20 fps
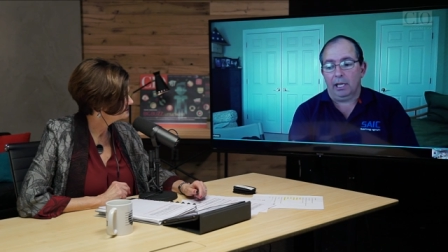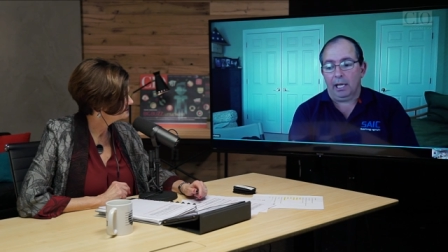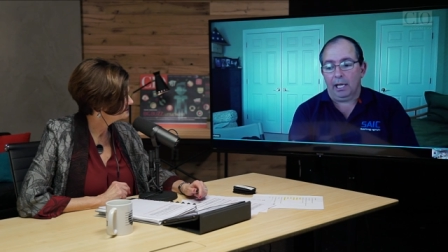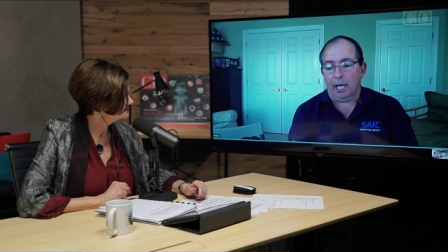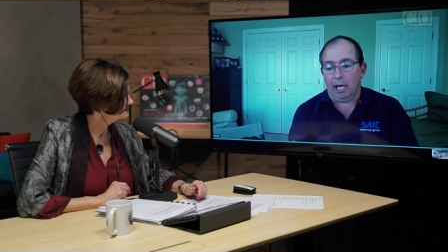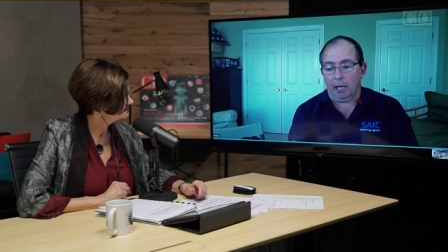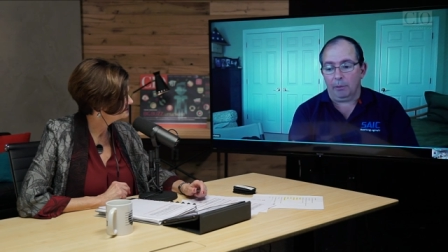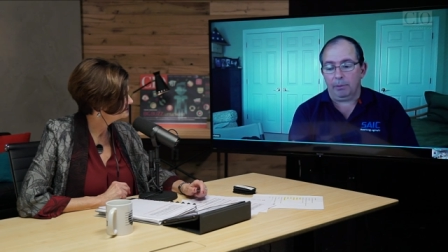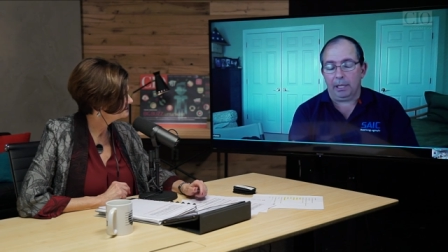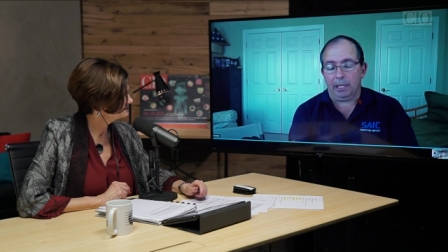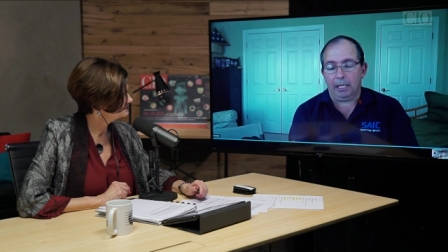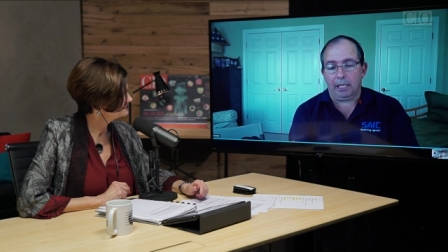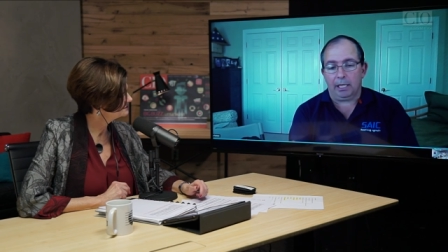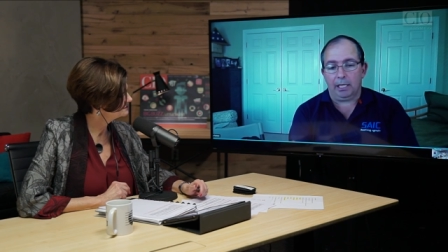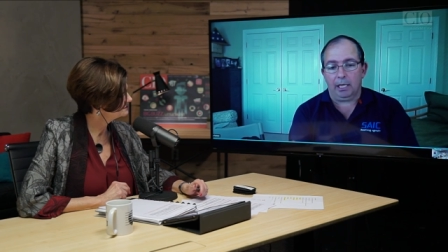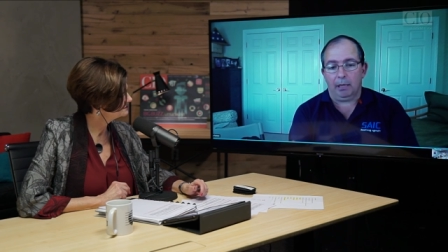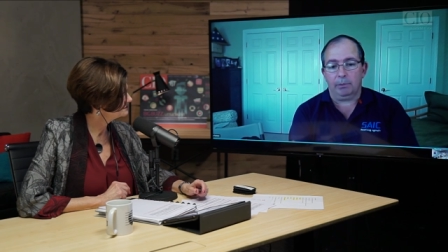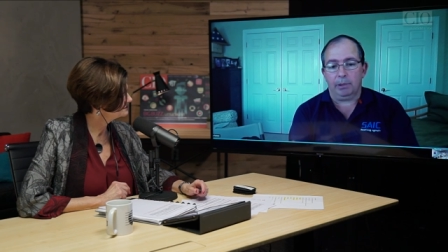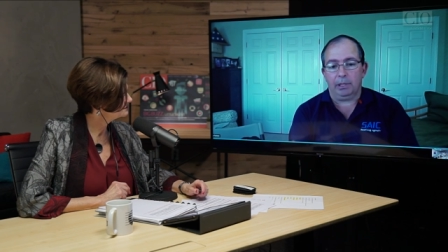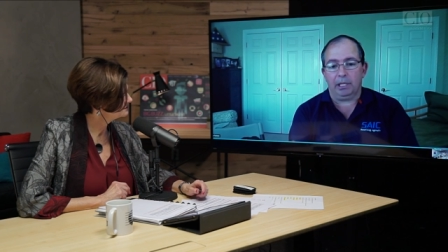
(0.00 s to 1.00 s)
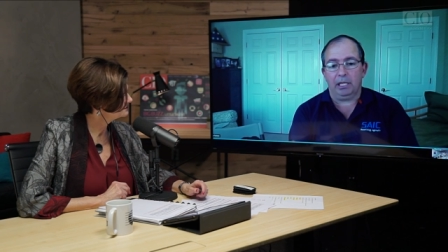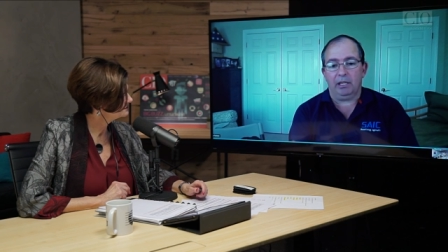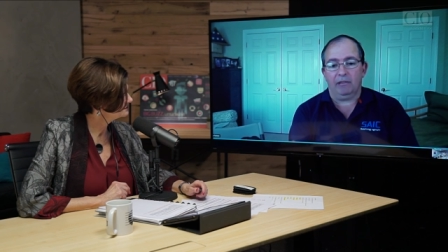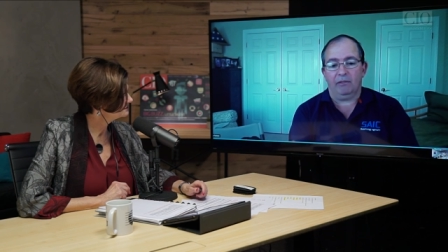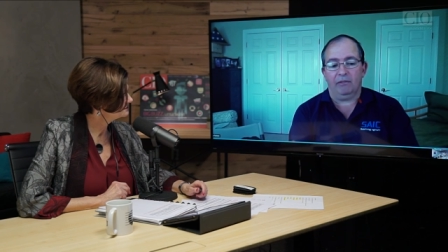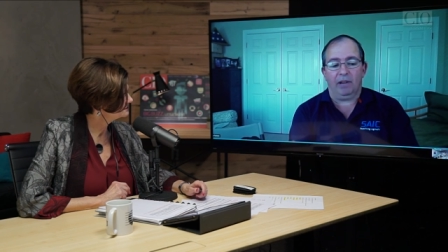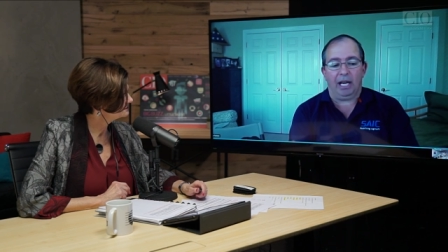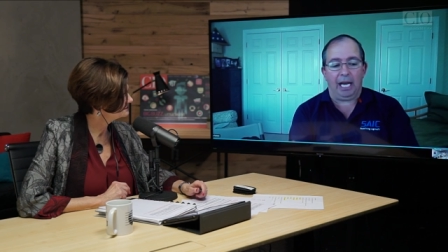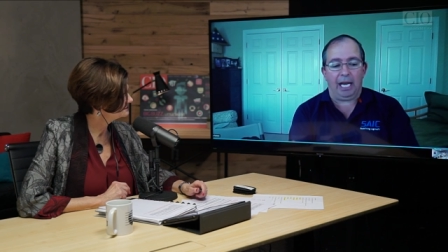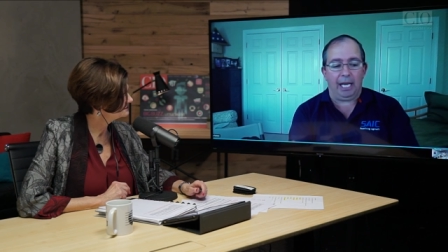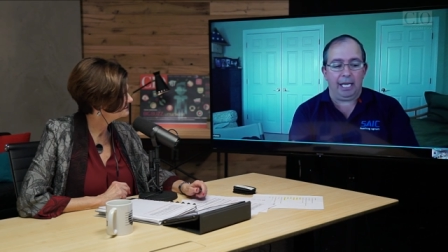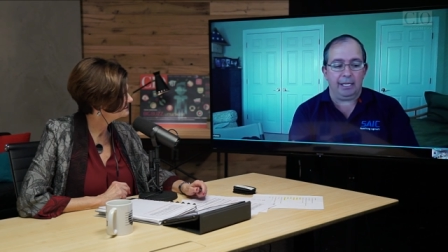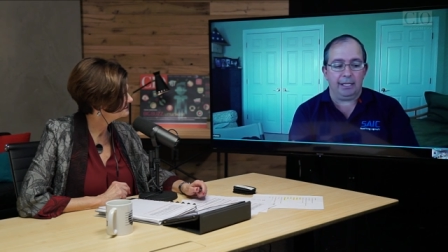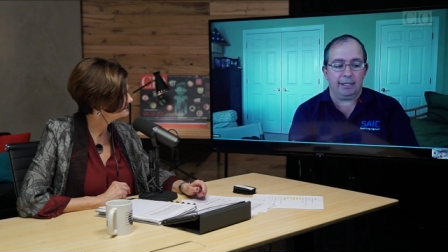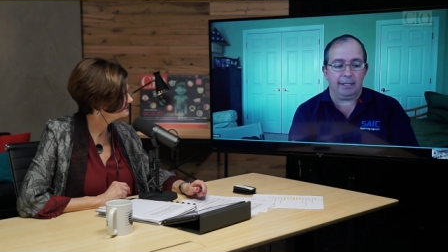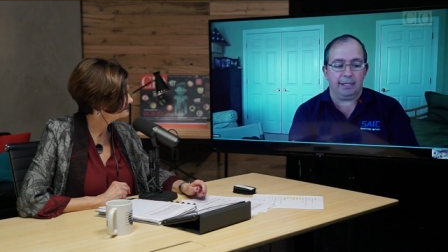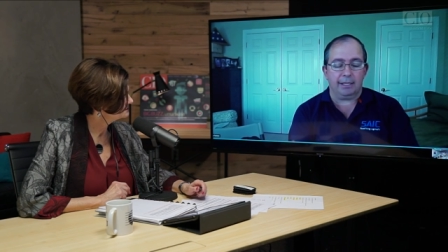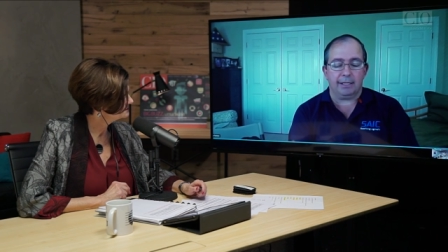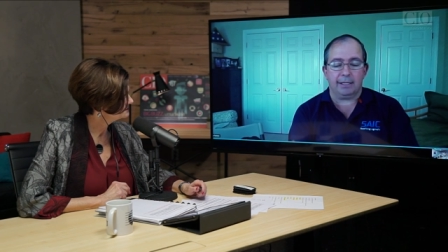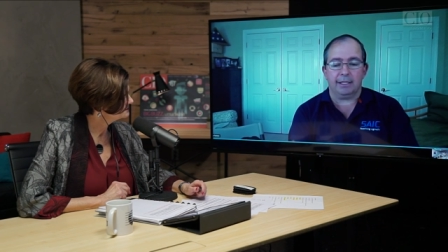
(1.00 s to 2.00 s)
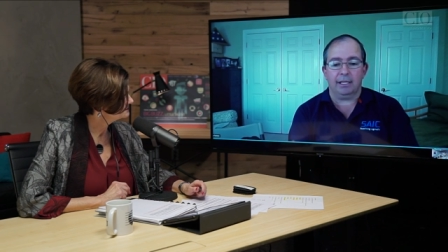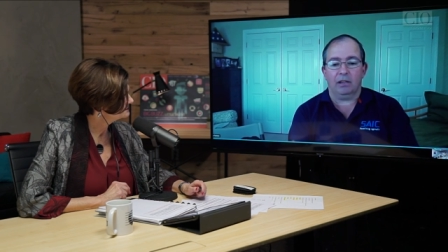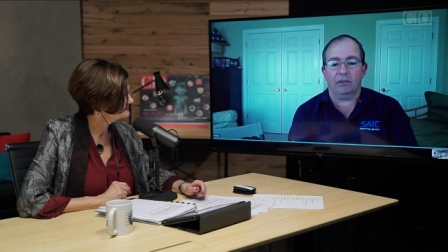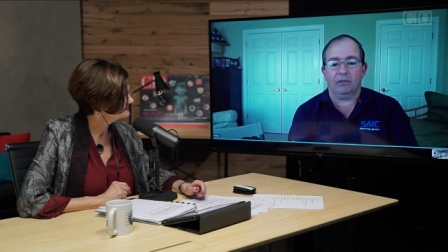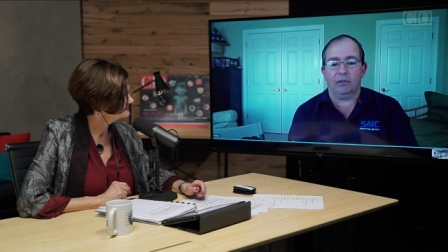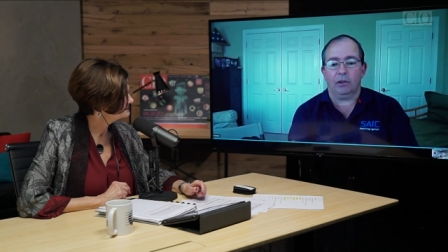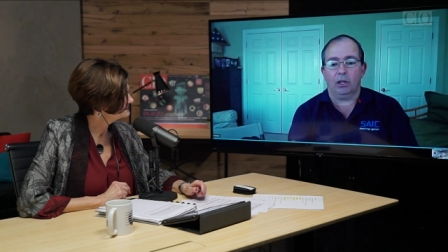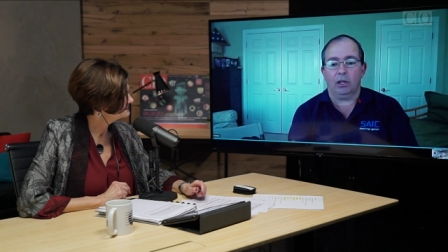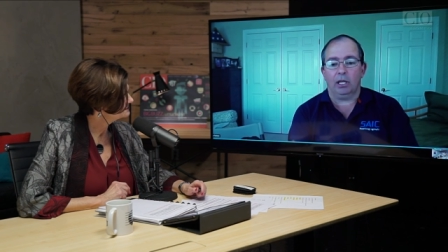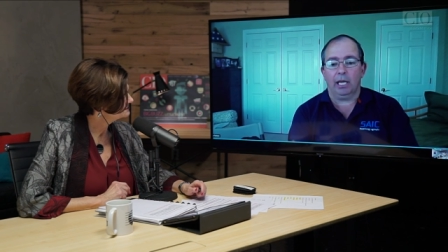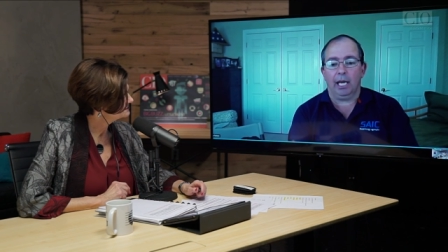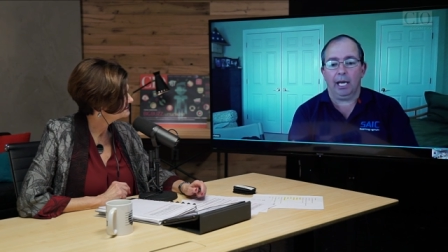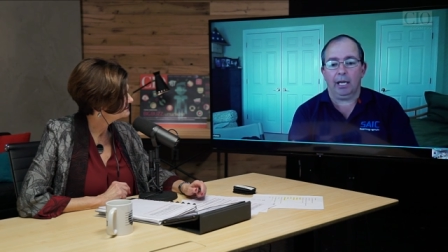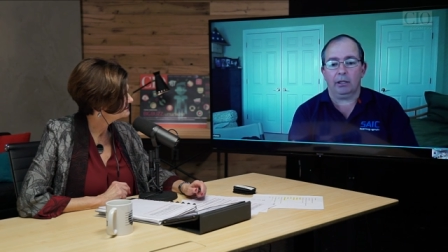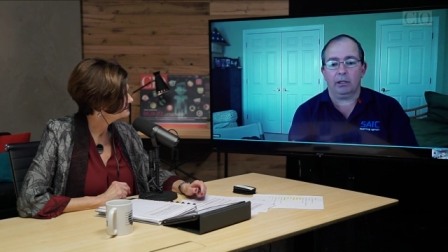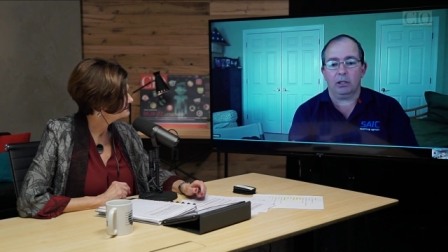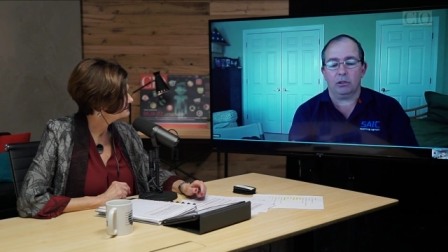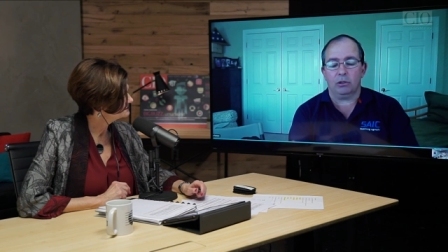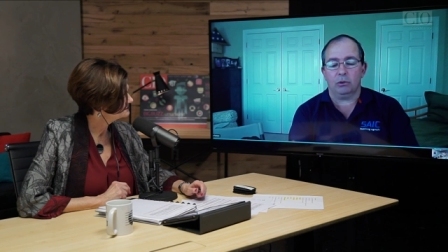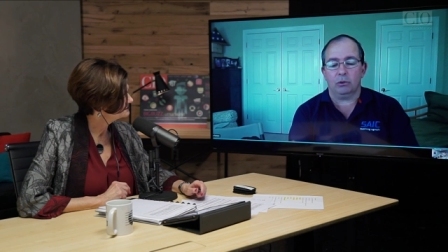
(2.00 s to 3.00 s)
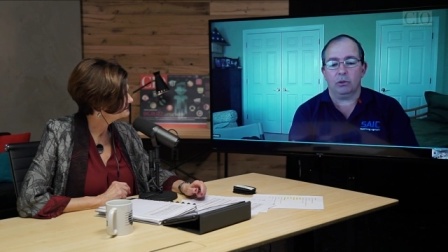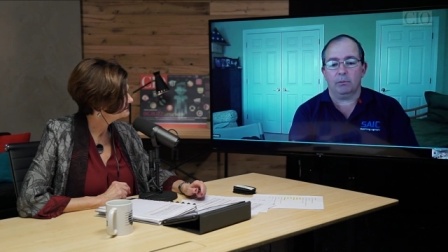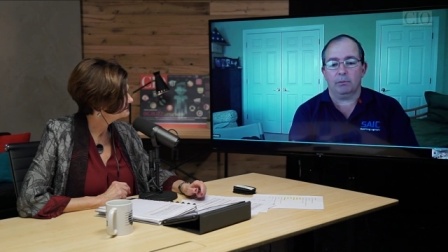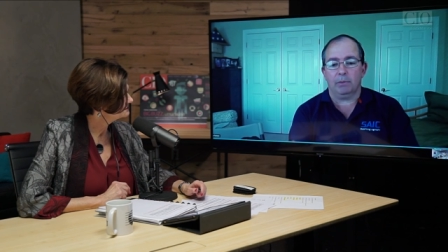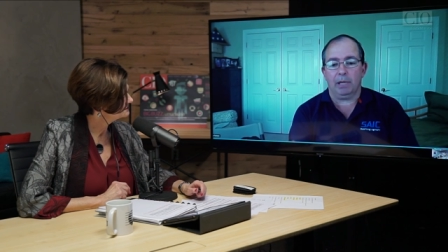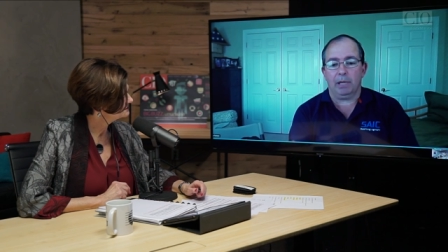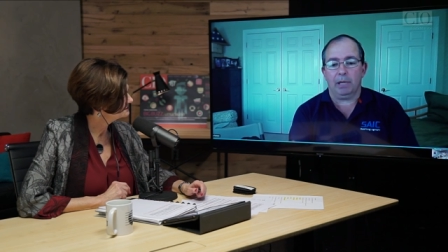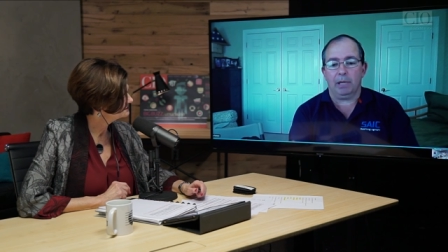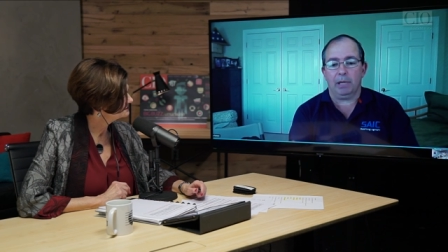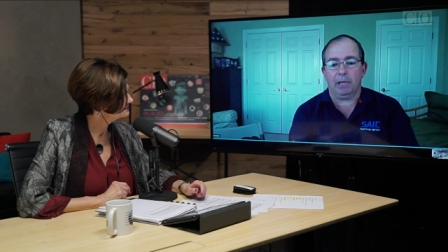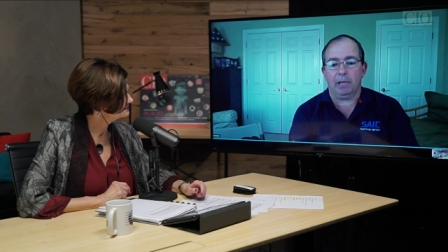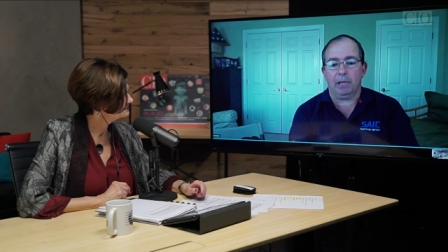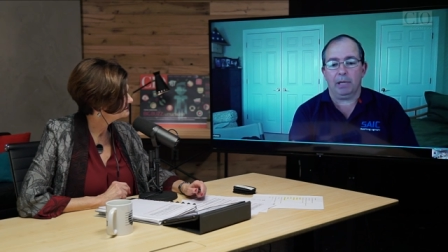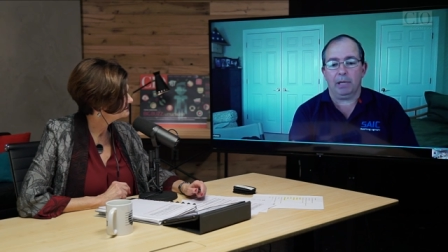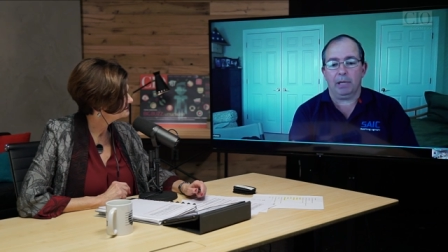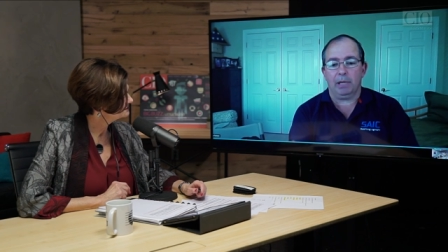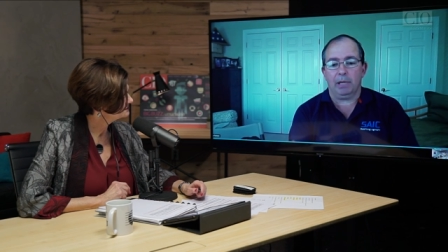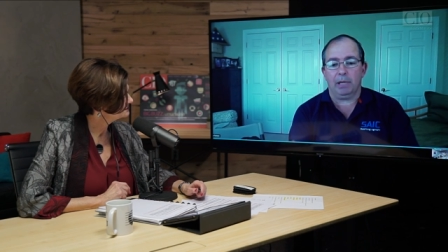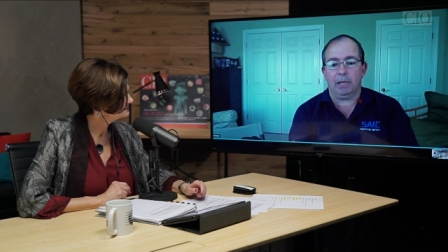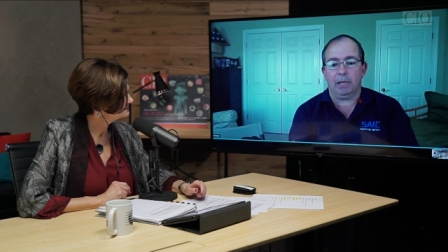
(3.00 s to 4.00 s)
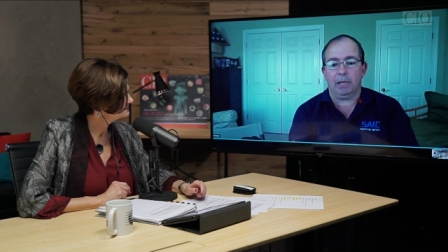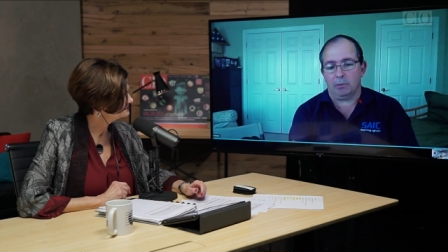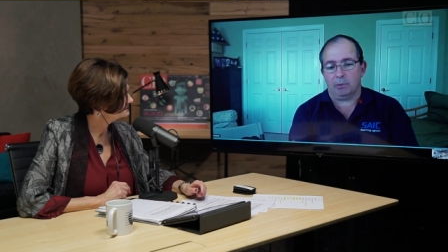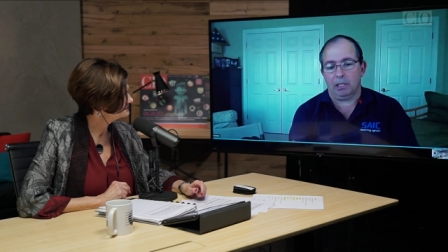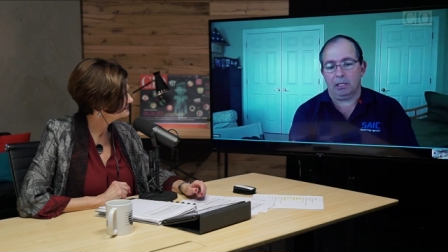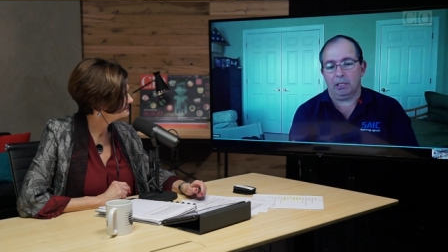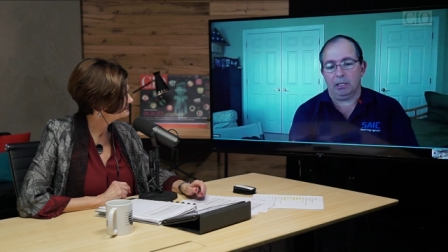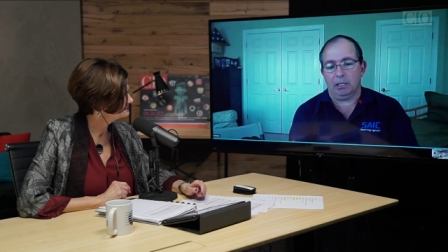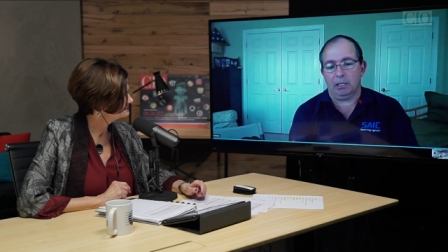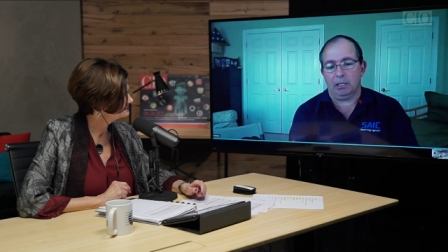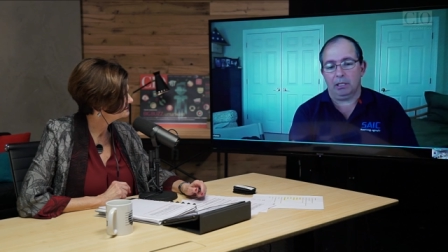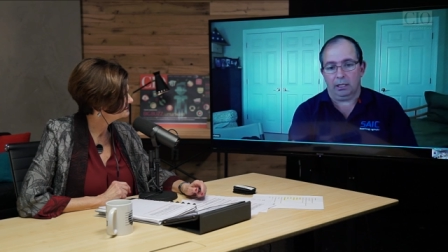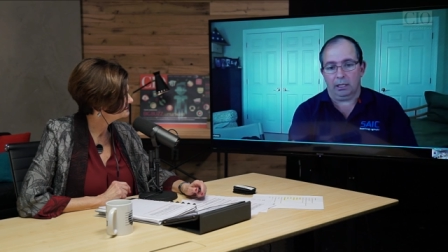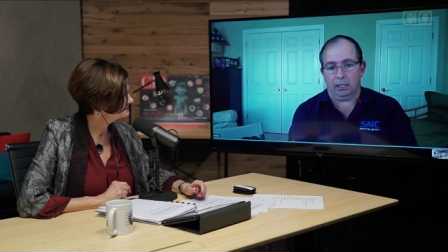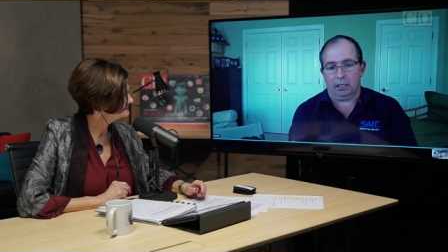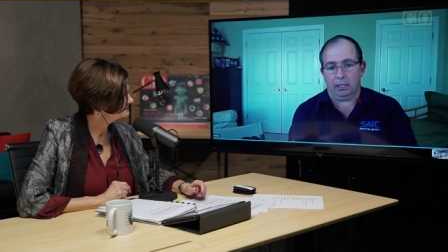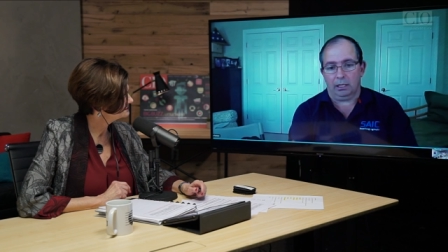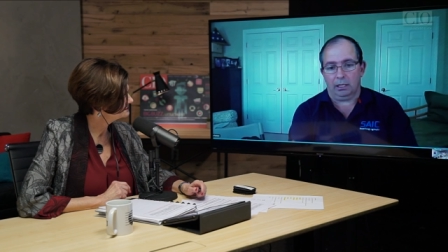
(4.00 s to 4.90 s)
helping a company advise itself on how to do the best investment in